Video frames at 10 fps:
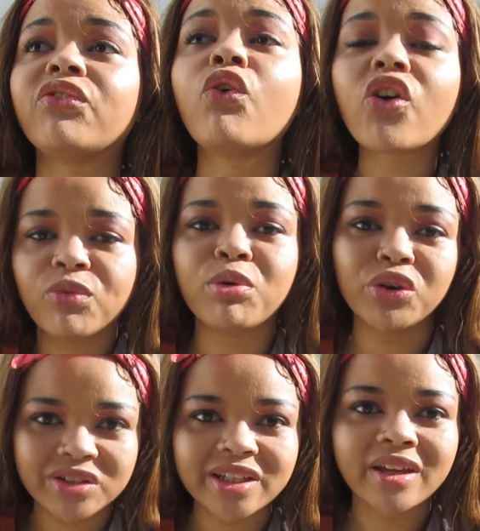fourth
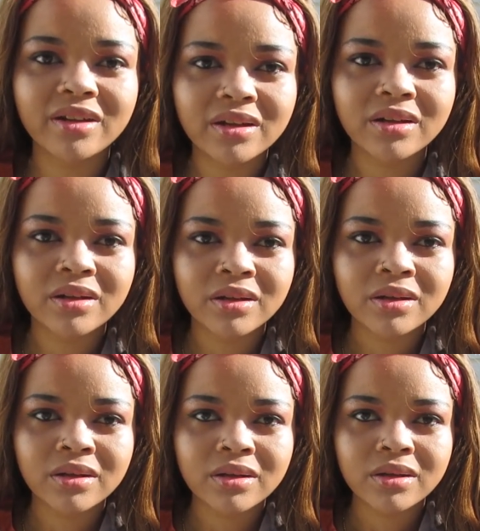person.
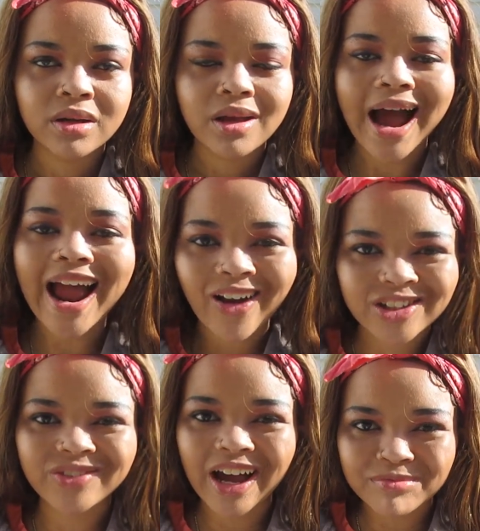I
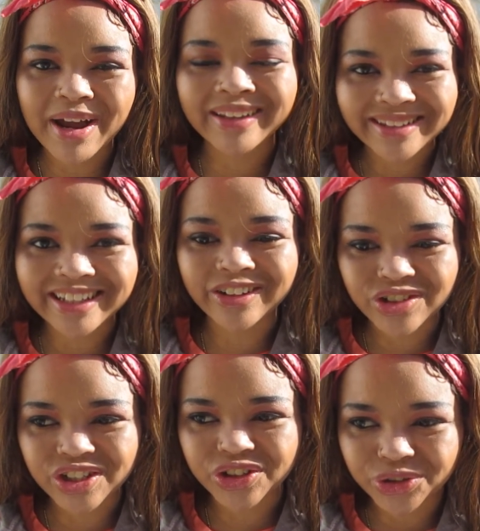also have balanced
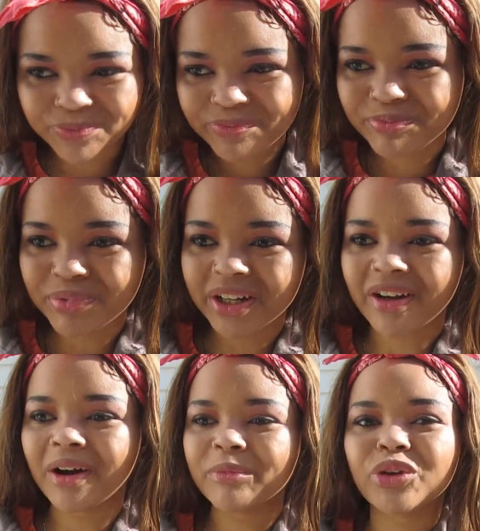energy too.
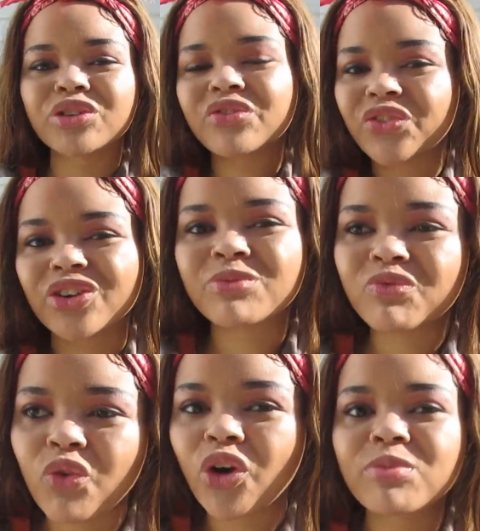But um, you're the fir-
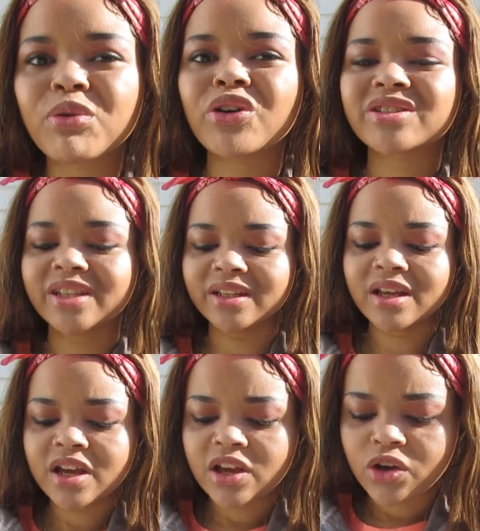fourth person
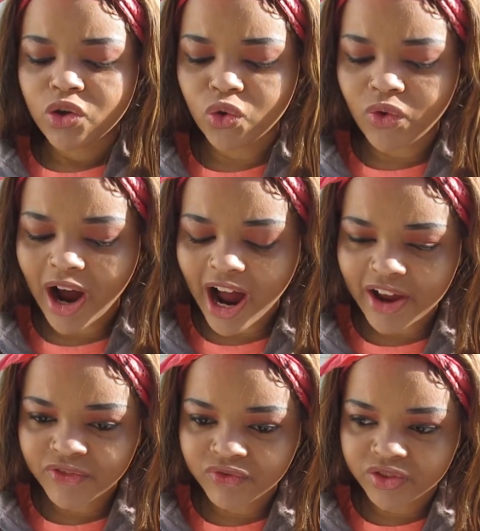who
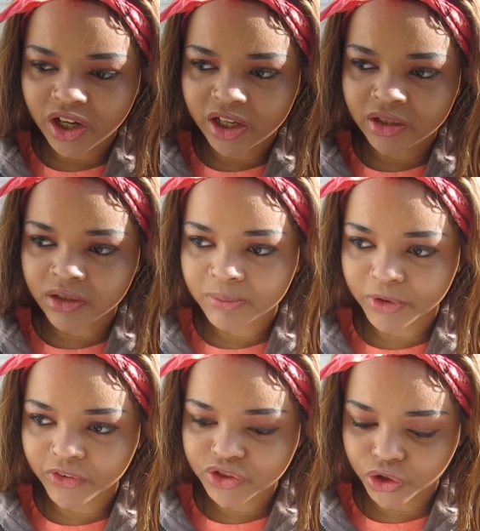I've done
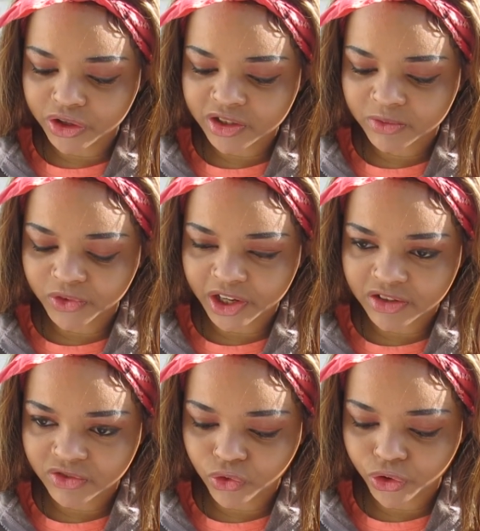birth charts
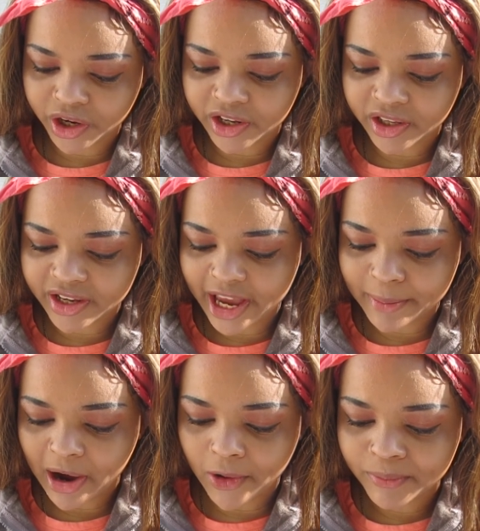readings for and it
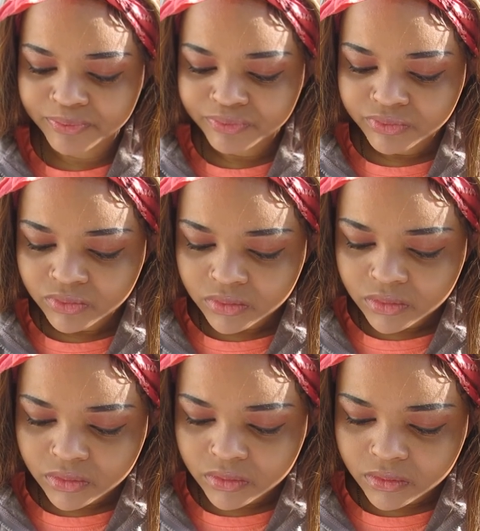came out
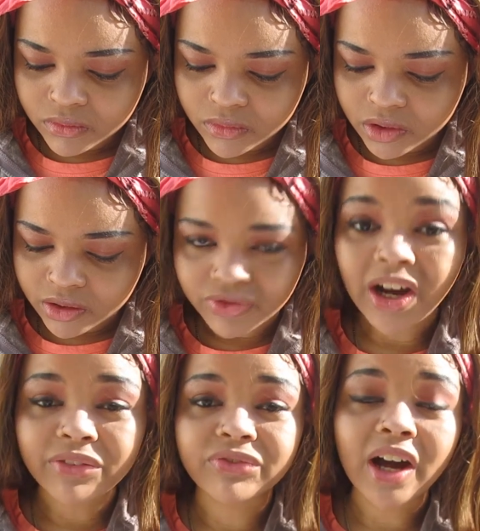
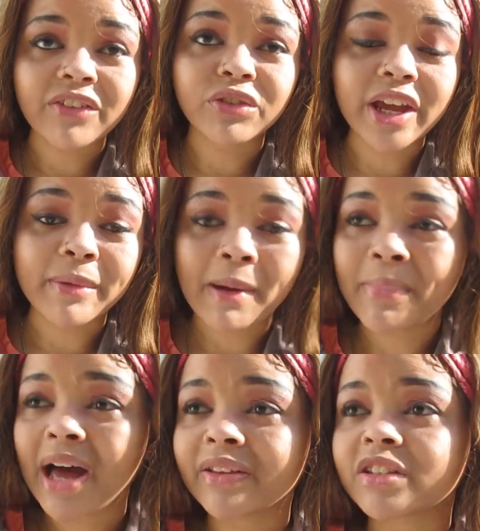5-5. You came
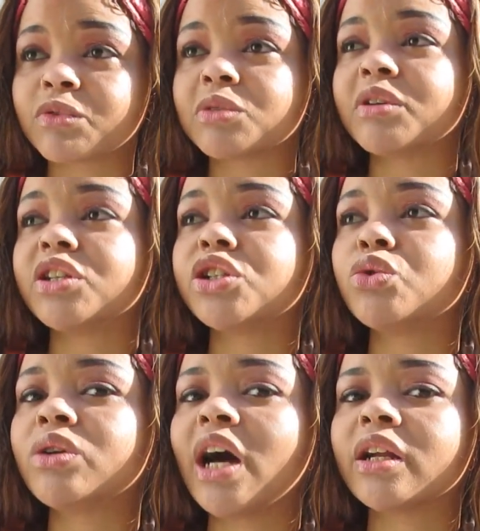out balanced, which
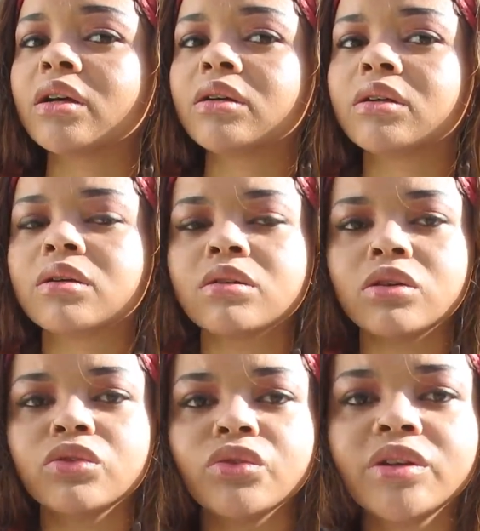means you kind of, hold